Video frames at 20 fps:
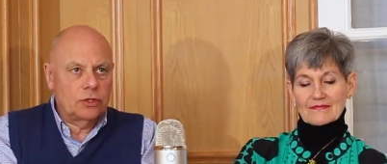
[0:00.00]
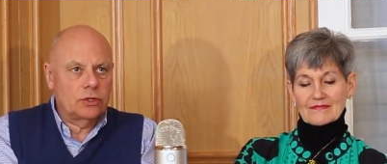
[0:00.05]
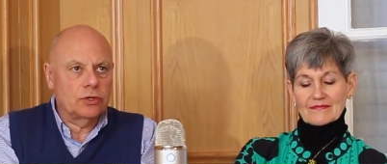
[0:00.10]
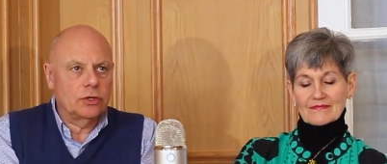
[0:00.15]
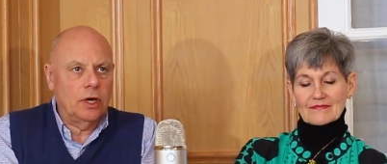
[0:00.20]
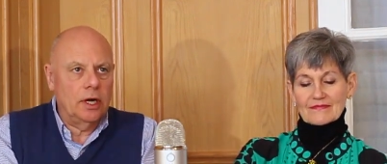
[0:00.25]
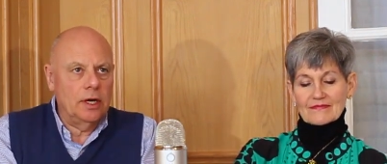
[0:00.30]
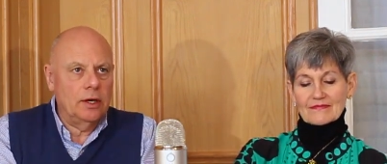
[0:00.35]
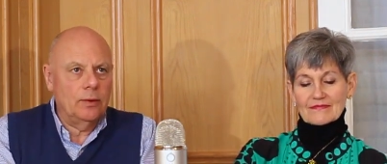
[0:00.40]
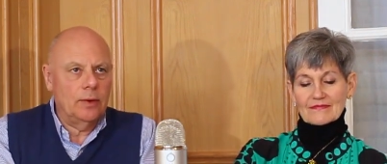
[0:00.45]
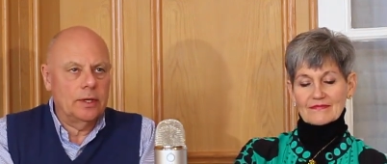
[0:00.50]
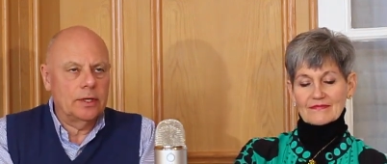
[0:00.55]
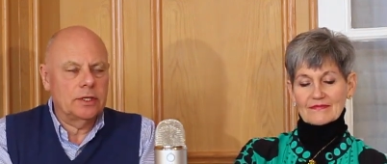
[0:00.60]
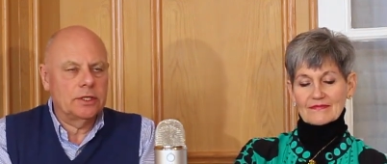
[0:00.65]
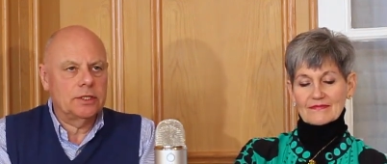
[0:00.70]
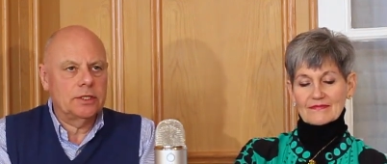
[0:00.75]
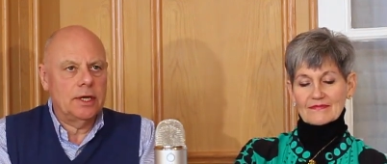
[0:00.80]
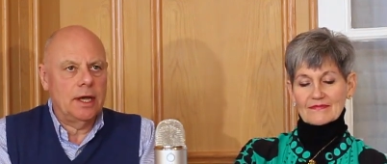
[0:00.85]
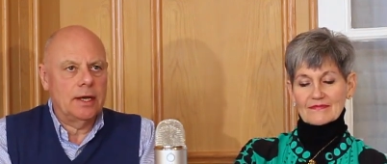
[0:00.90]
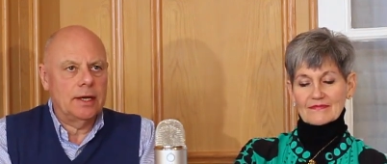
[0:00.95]
Speaker 1: trying to
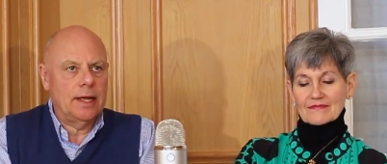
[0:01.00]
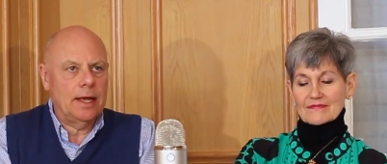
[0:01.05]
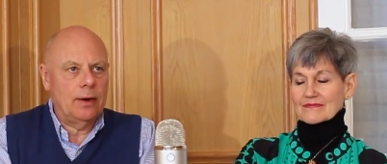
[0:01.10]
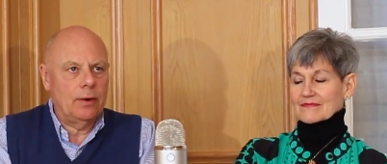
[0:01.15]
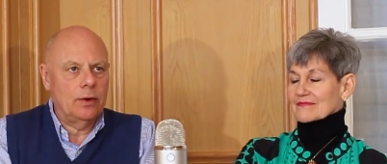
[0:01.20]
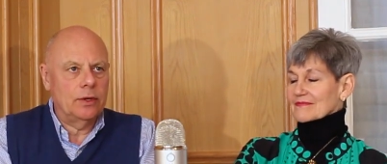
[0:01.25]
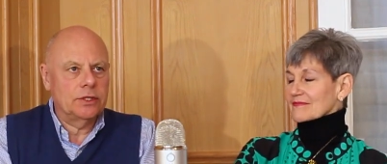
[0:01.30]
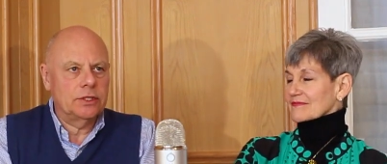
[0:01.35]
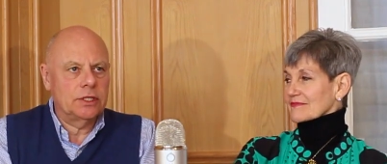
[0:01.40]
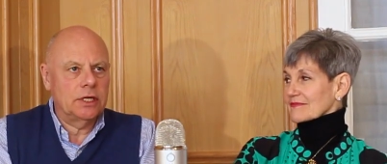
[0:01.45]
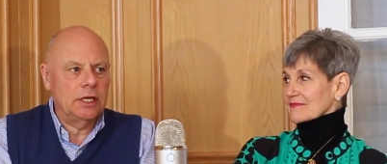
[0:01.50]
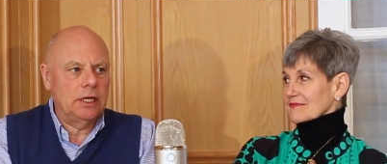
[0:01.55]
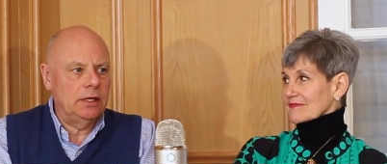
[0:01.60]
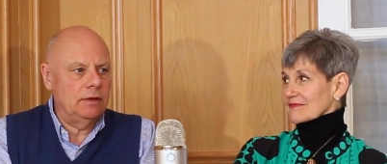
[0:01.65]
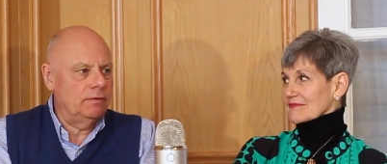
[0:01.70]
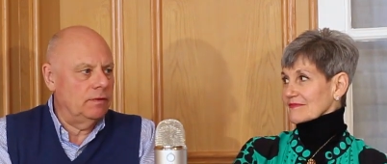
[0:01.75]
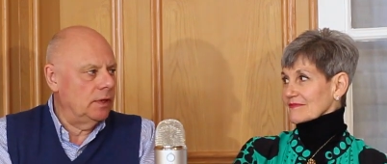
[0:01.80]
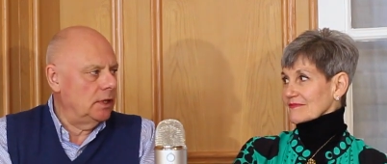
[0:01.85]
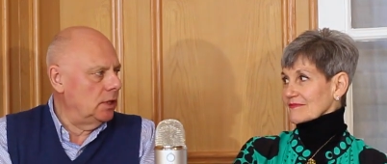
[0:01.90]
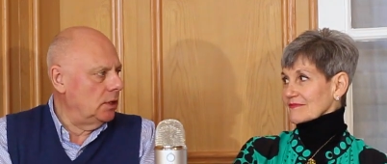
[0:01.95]
understand how a
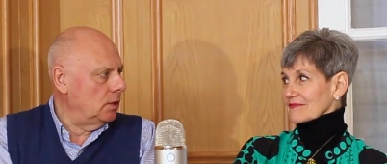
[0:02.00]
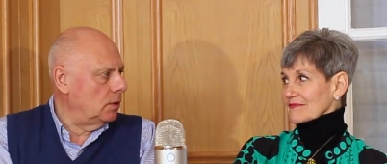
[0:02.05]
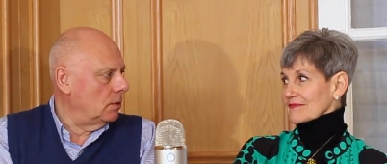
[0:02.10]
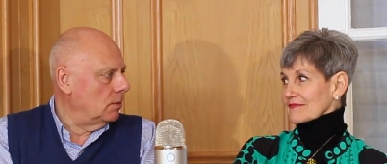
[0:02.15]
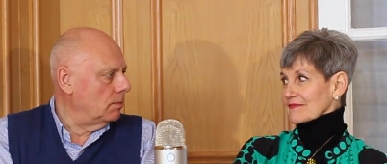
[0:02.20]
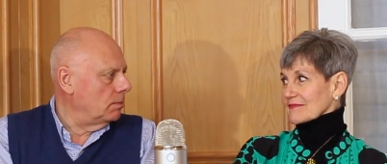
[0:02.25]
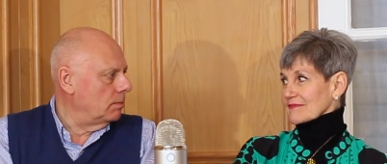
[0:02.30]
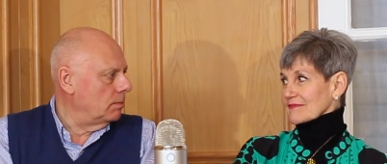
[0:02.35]
TV